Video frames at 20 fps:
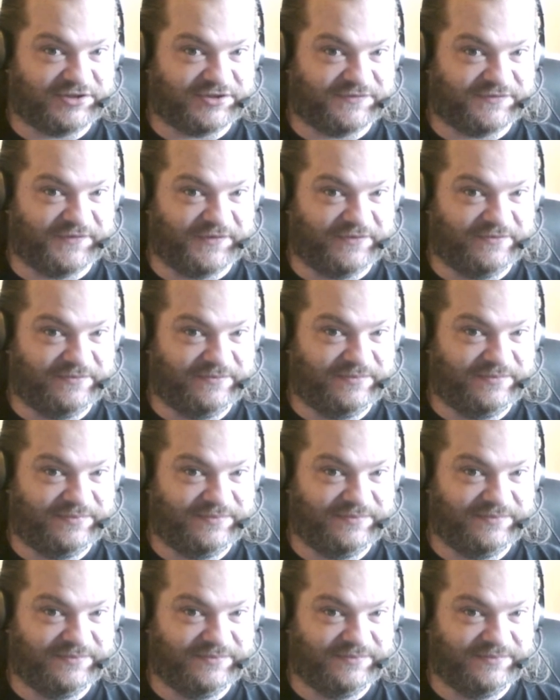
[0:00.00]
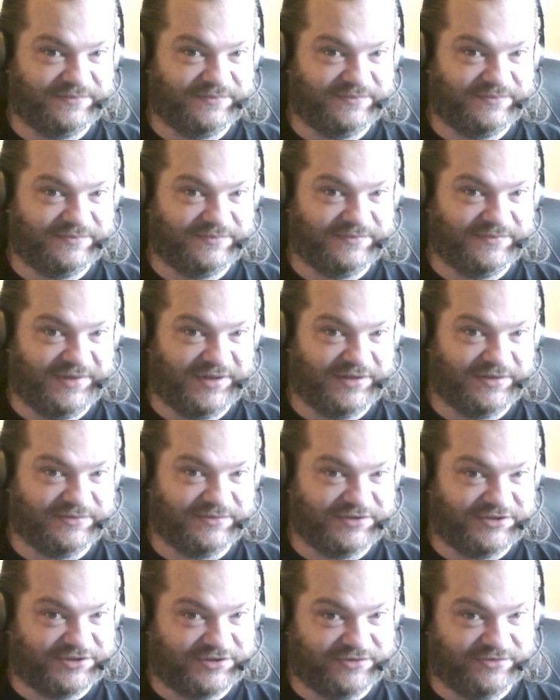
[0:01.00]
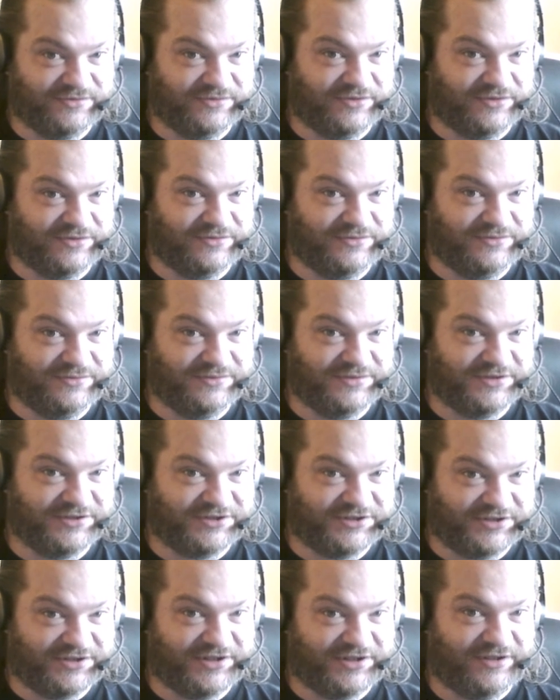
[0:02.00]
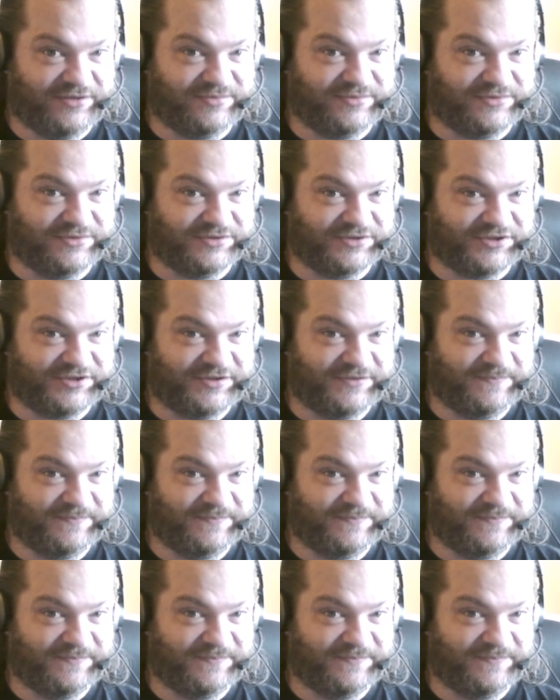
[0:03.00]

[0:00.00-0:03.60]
film was still called Star Wars.